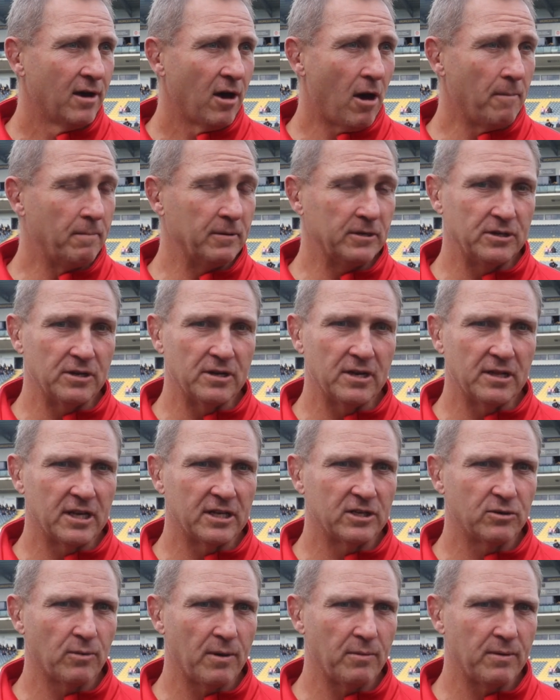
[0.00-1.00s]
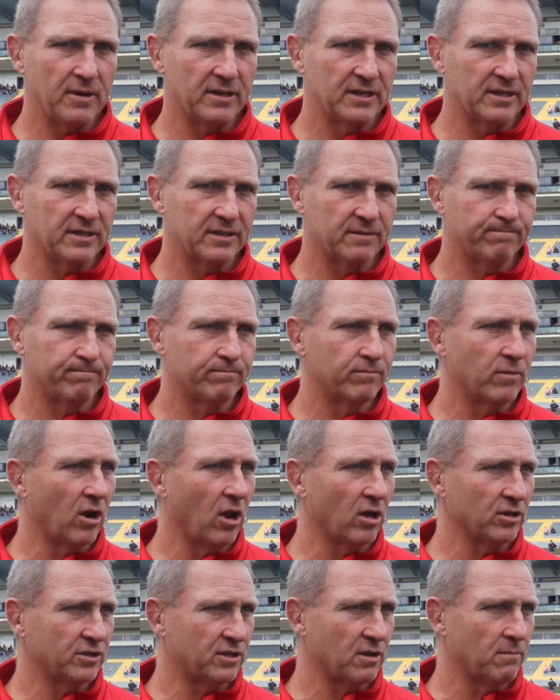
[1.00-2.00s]
opportunities where we just
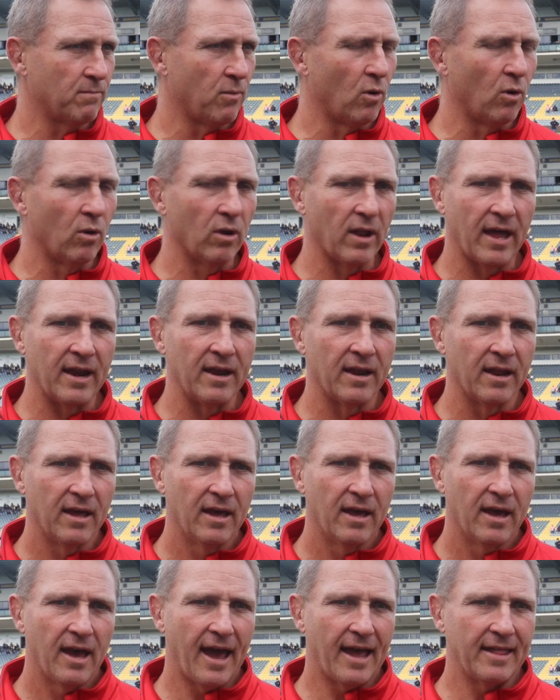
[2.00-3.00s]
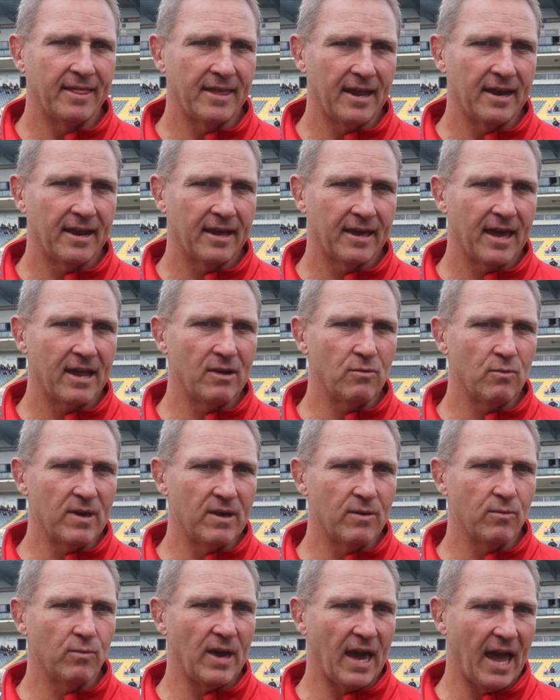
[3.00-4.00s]
lost the ball, and then again
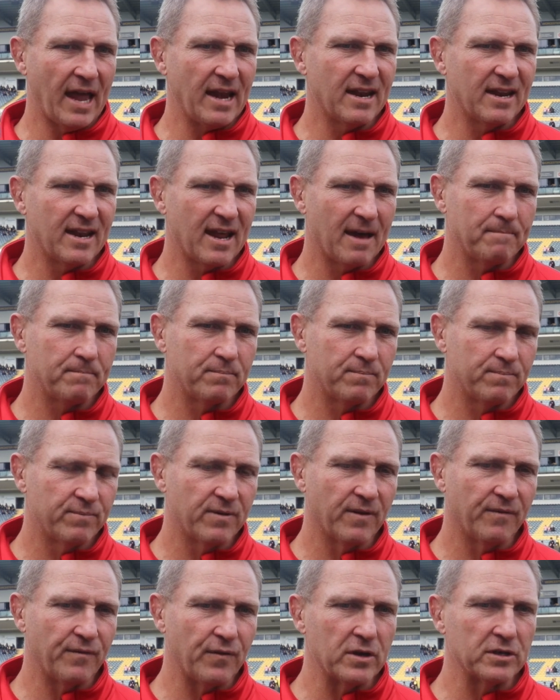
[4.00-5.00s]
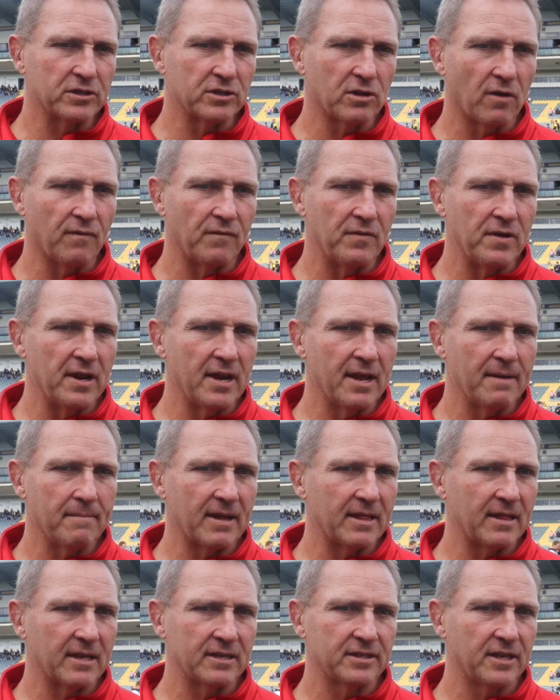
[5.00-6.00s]
we ended up the first half leading,
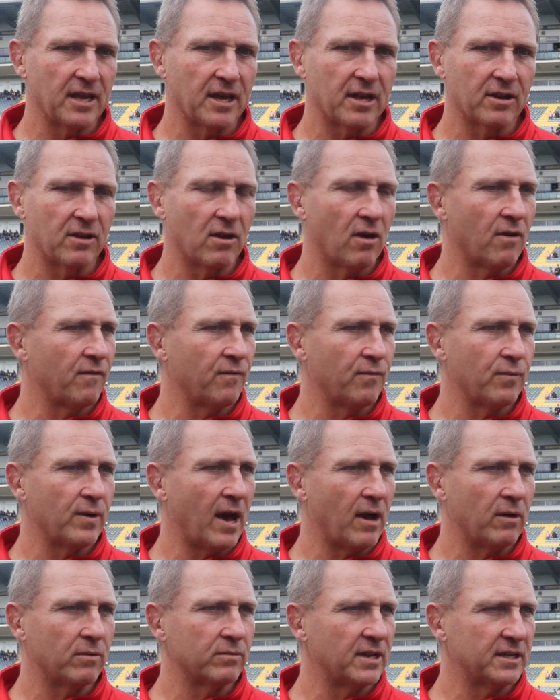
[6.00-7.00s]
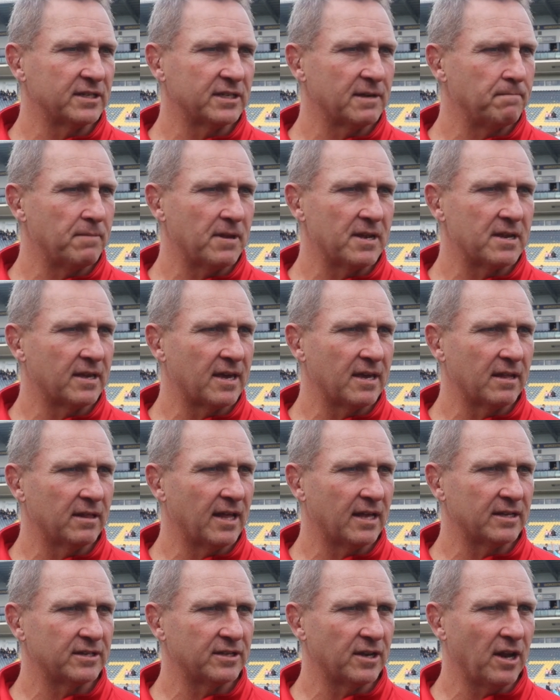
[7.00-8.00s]
but the second half our discipline
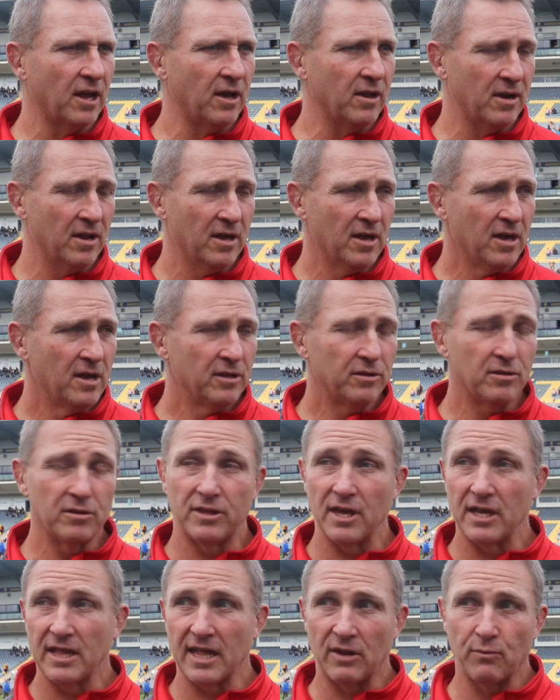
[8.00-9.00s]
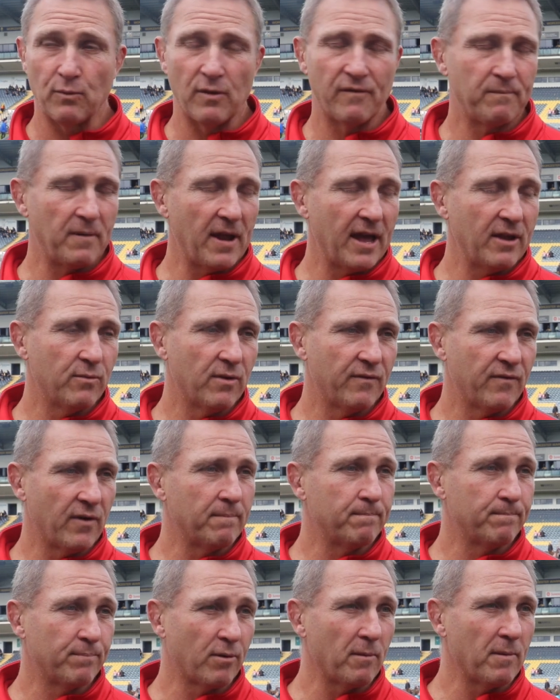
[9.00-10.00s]
killed us. You know, to think that we've played with
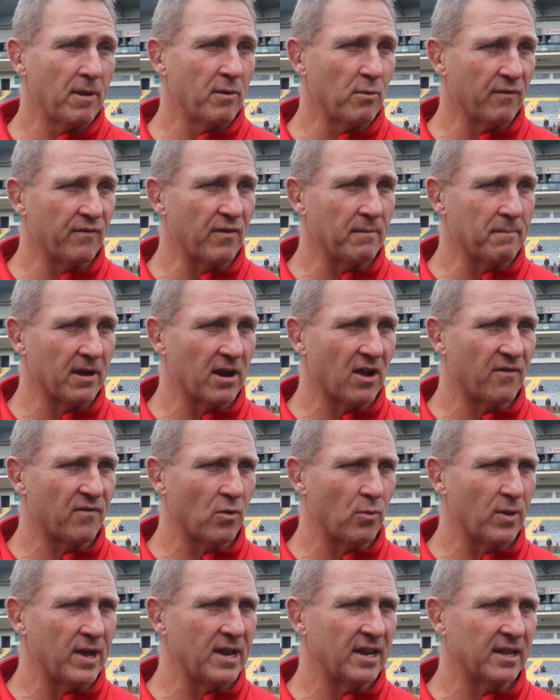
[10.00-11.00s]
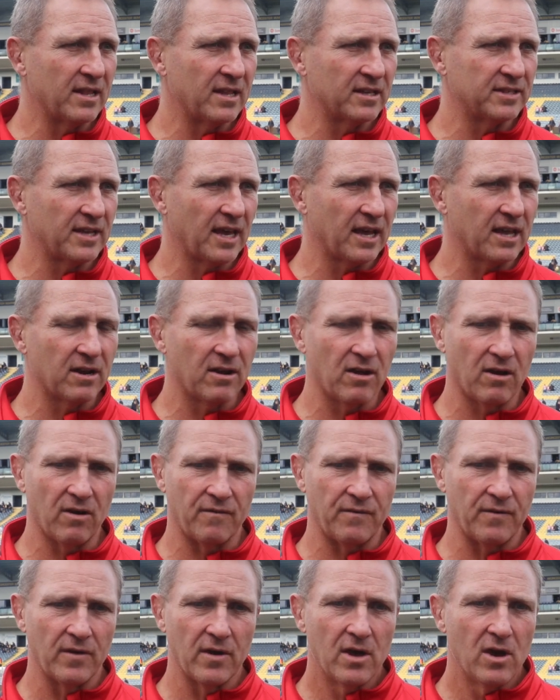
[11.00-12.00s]
a bit of a win in the second
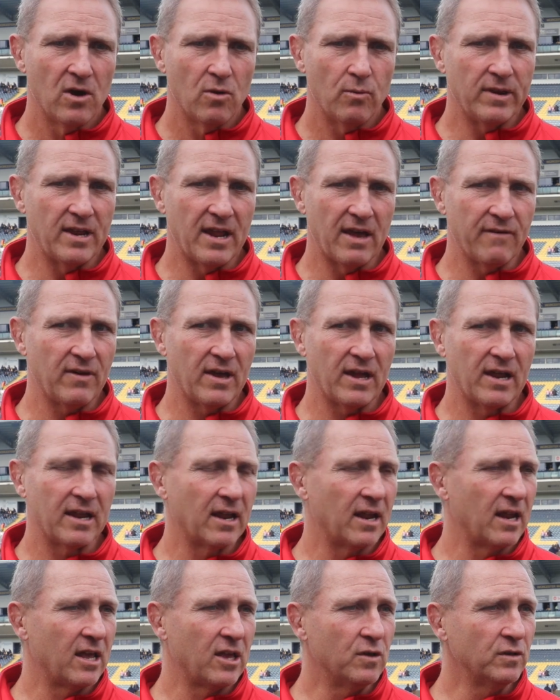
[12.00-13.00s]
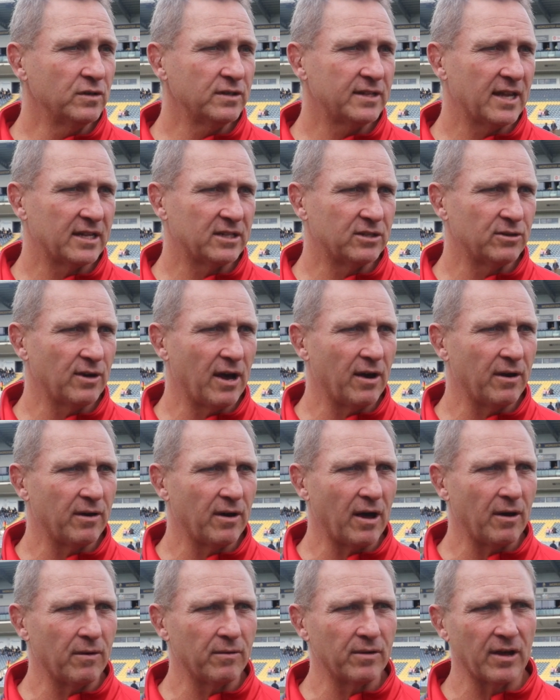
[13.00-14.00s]
half, we never really used that to
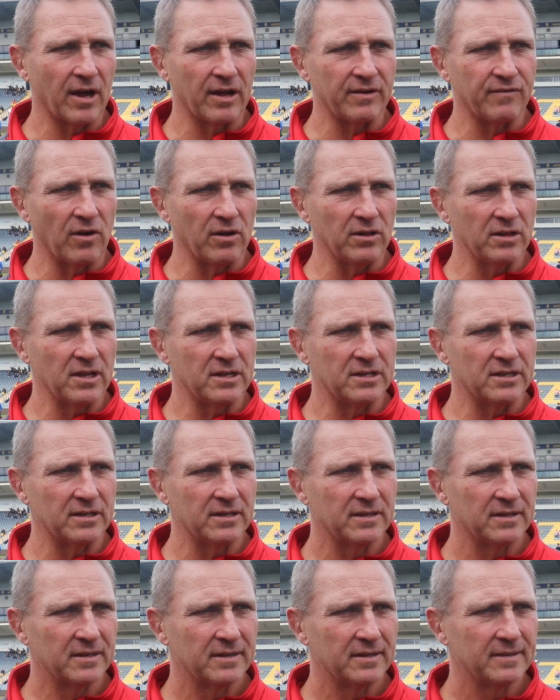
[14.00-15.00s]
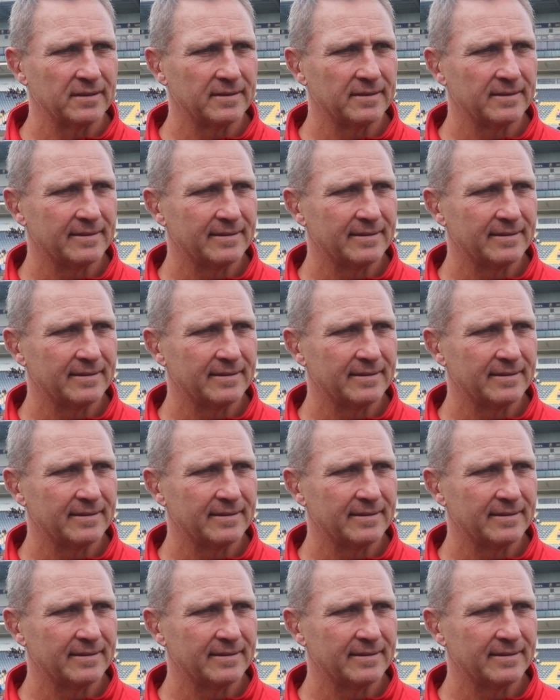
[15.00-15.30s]
our advantage.